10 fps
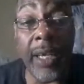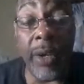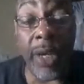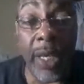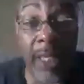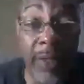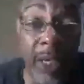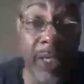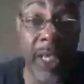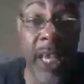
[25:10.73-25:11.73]
okay, let's
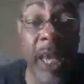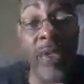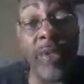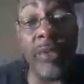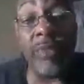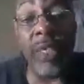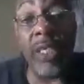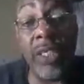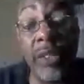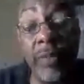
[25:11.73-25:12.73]
turn this camp into a
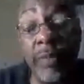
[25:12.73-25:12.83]
village.